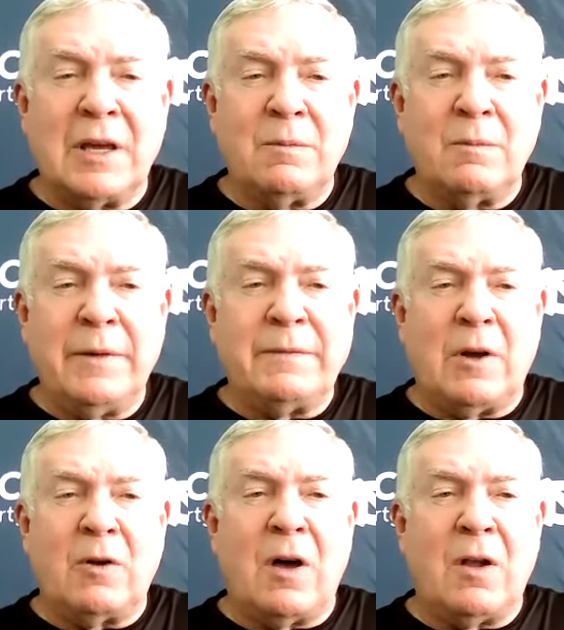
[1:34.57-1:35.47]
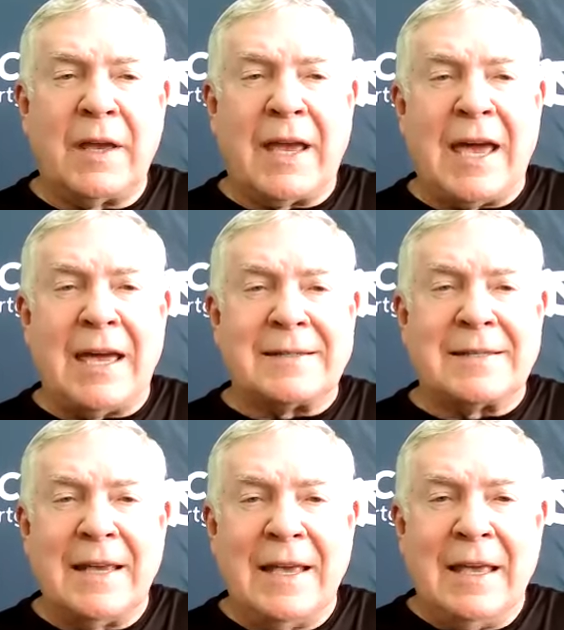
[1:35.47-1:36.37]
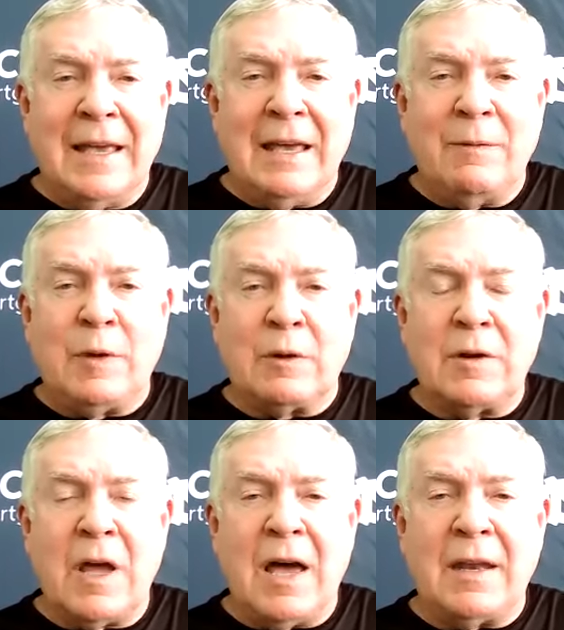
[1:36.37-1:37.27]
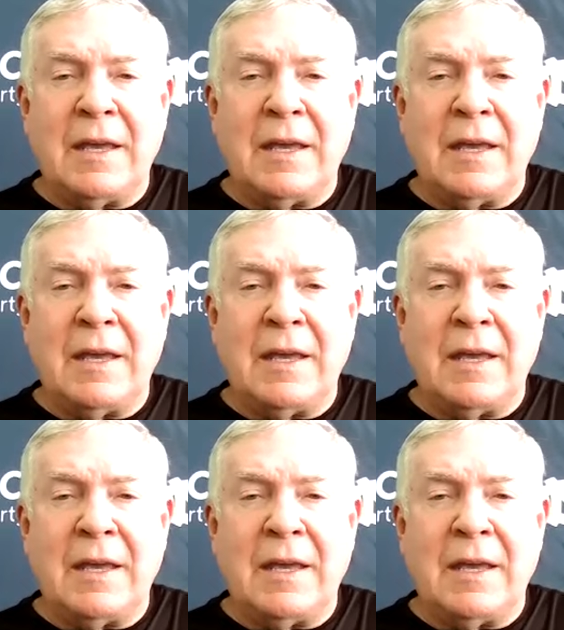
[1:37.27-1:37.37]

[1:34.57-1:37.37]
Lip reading: And we've told all the guys, if you're not